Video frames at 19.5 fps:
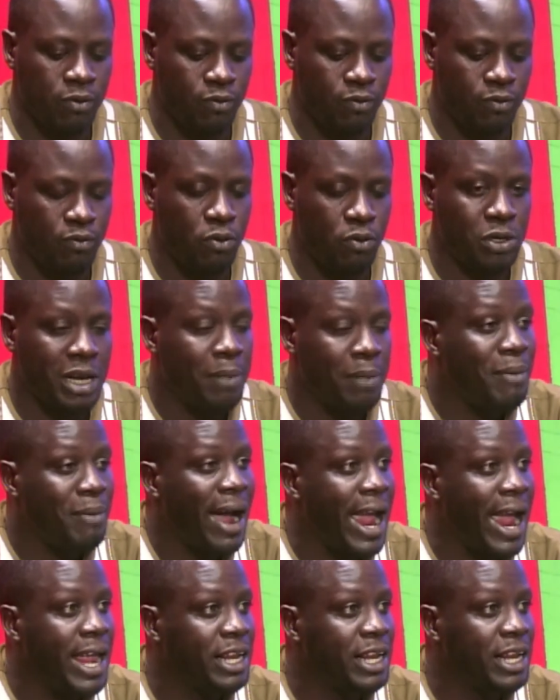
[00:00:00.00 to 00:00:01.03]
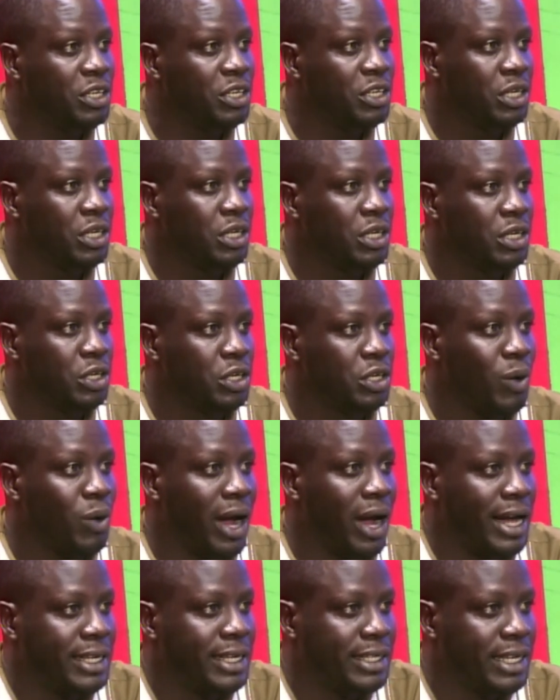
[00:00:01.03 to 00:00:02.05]
undermine your
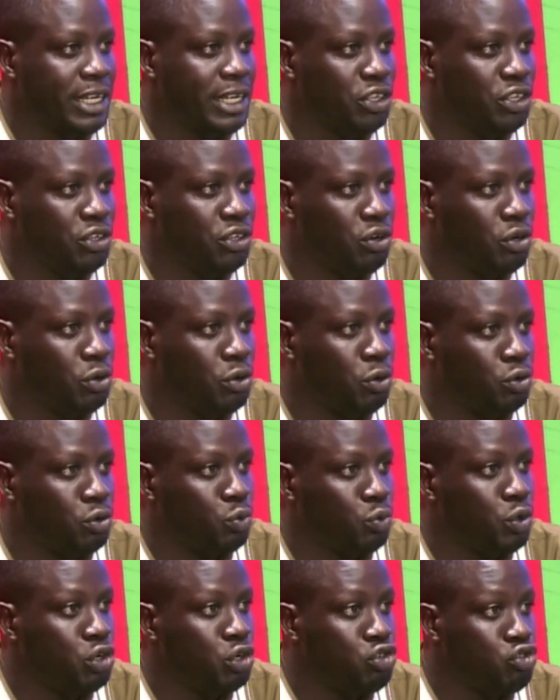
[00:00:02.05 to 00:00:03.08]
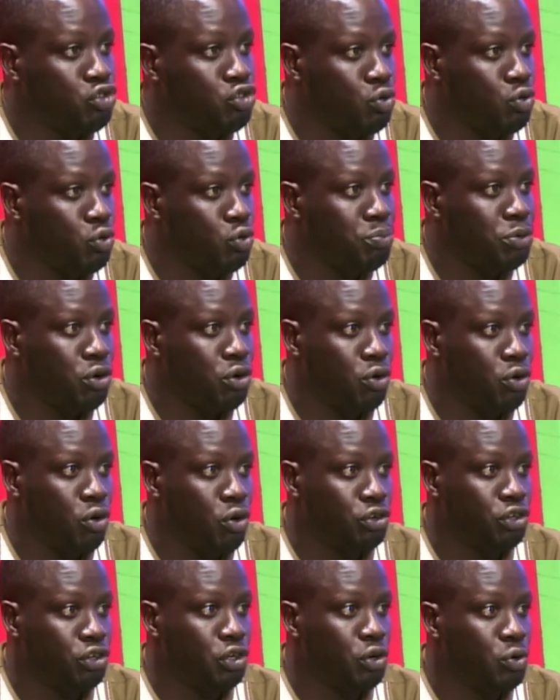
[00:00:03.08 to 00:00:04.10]
ascension onto a throne
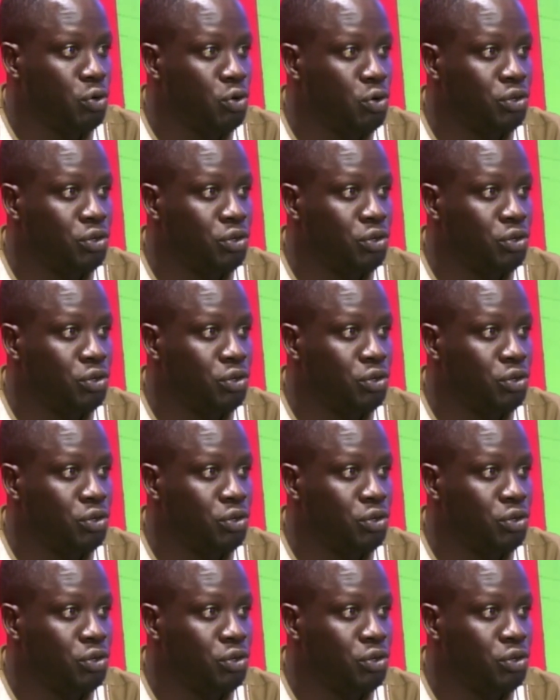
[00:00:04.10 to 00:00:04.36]
because you know